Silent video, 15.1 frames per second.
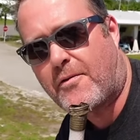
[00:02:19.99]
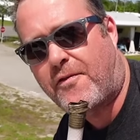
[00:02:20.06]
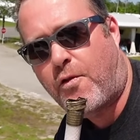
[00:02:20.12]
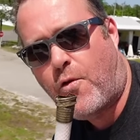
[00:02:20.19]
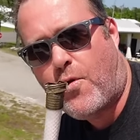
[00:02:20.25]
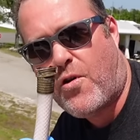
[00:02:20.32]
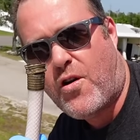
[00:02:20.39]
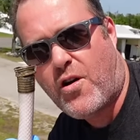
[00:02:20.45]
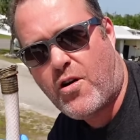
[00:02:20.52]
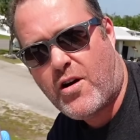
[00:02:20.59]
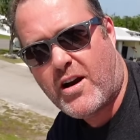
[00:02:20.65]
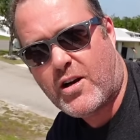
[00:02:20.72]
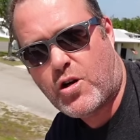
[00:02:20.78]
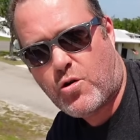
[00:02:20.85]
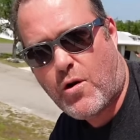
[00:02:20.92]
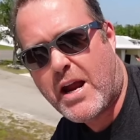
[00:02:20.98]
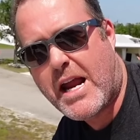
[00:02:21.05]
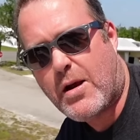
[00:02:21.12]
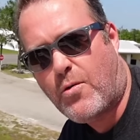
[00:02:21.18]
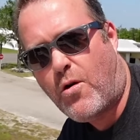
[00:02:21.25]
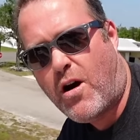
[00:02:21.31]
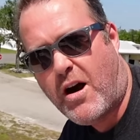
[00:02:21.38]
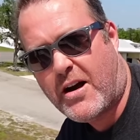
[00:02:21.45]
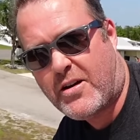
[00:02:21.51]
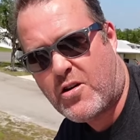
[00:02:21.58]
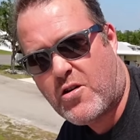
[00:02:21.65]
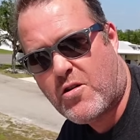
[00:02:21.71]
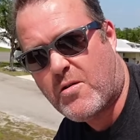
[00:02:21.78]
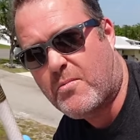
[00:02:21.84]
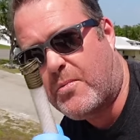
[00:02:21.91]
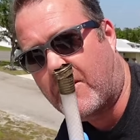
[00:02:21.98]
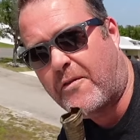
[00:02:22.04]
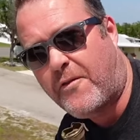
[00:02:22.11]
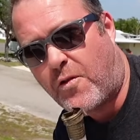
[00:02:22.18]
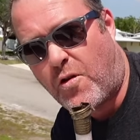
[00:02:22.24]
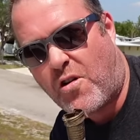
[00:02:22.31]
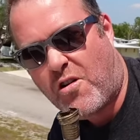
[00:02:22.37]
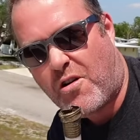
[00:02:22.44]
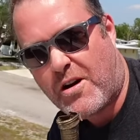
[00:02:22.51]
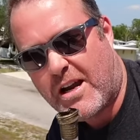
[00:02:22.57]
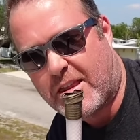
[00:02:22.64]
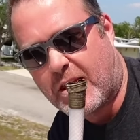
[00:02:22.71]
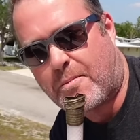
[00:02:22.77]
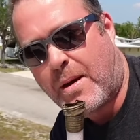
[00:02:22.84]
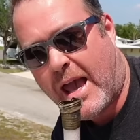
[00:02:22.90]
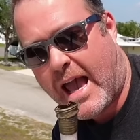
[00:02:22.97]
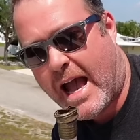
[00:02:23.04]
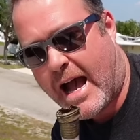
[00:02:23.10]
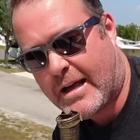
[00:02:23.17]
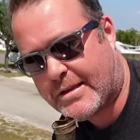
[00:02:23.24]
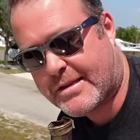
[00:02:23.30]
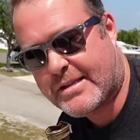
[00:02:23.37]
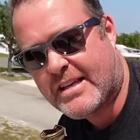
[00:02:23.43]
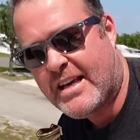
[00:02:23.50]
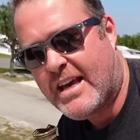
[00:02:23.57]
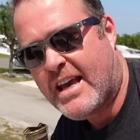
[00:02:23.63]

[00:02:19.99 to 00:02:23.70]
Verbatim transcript: for gray water before in the past,